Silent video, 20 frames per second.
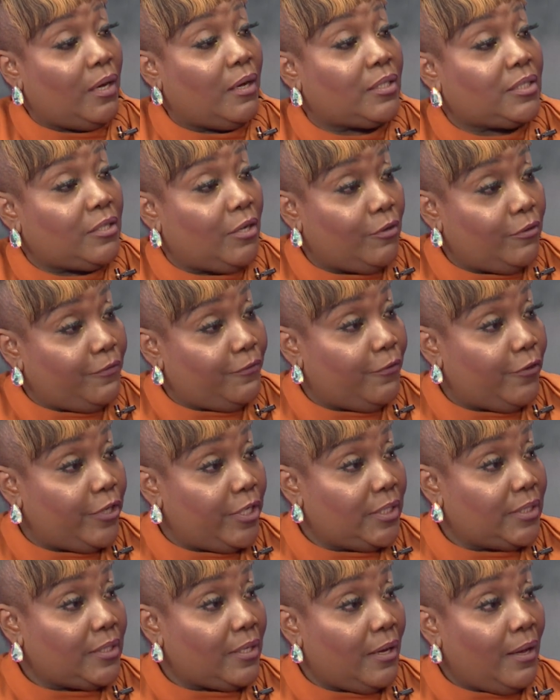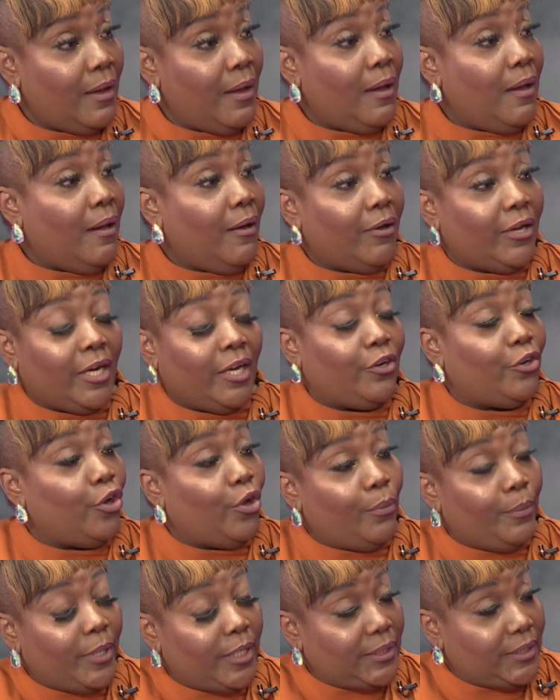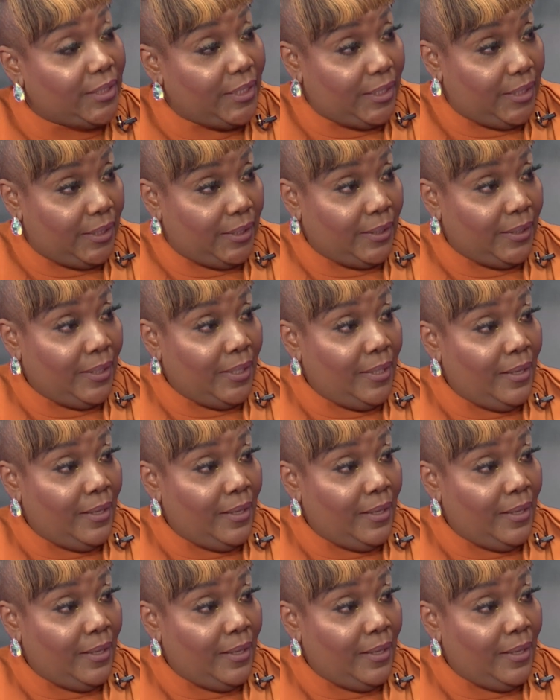cut out for it on a normal day.